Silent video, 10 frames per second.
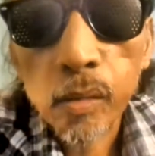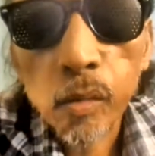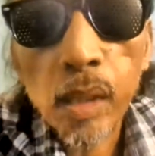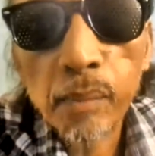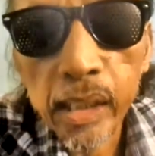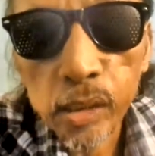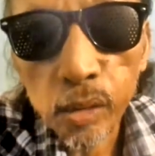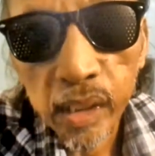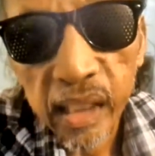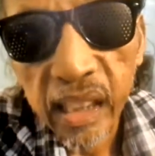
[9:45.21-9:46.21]
What makes you
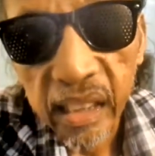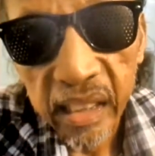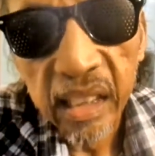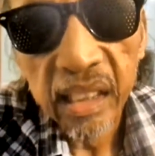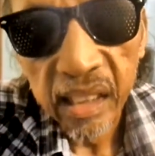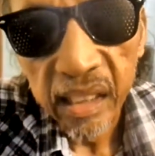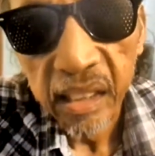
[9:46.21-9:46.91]
think that Jesus is